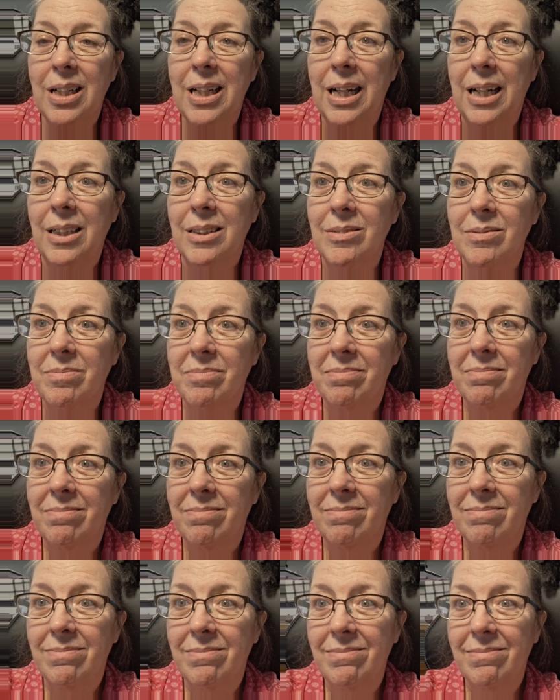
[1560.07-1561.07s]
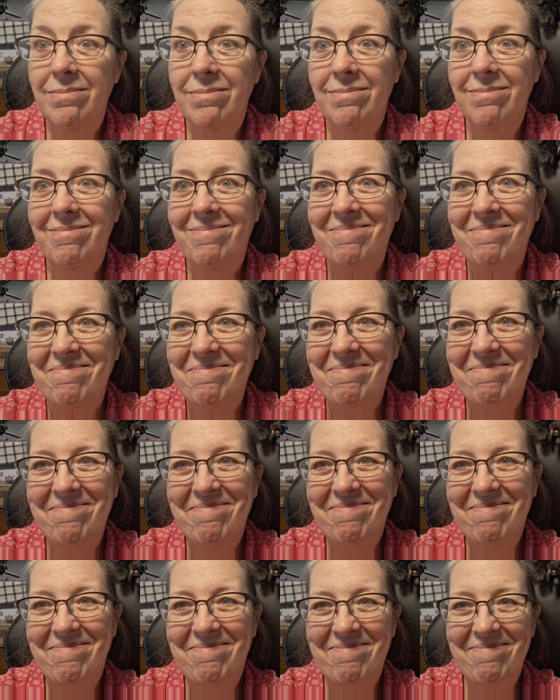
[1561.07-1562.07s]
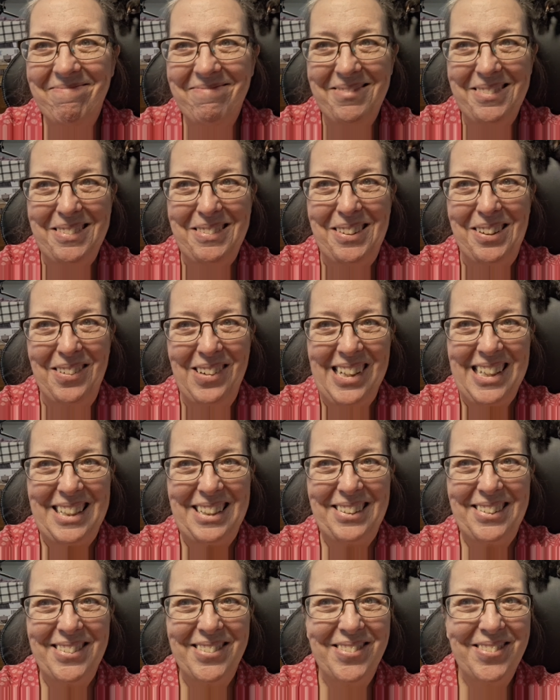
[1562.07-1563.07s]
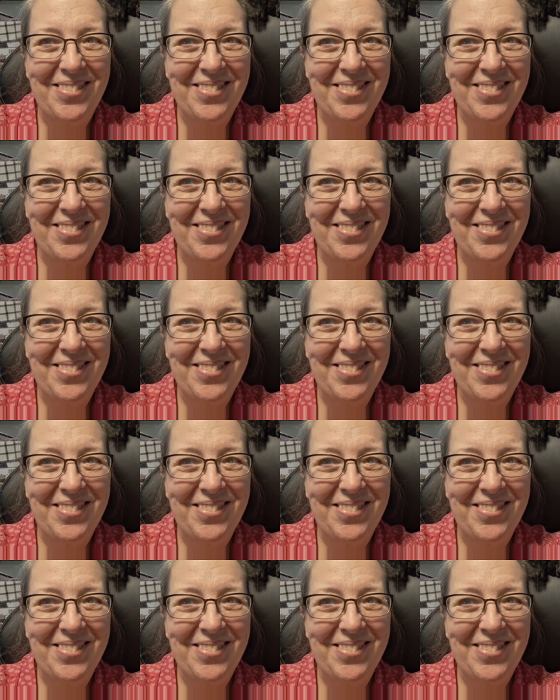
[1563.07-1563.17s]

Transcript: care. Hmm. You know I do.